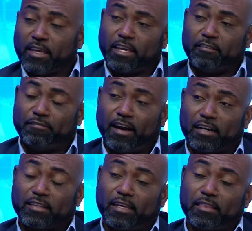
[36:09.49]
In
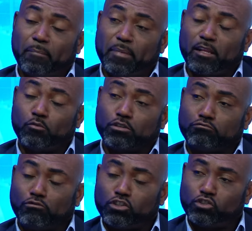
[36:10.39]
fact, the bill was
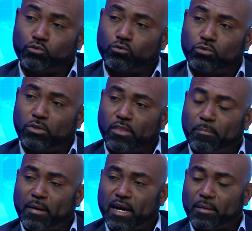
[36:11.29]
rushed through the
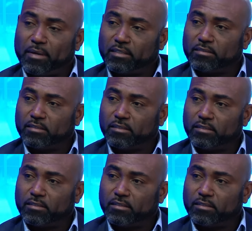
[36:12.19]
Parliament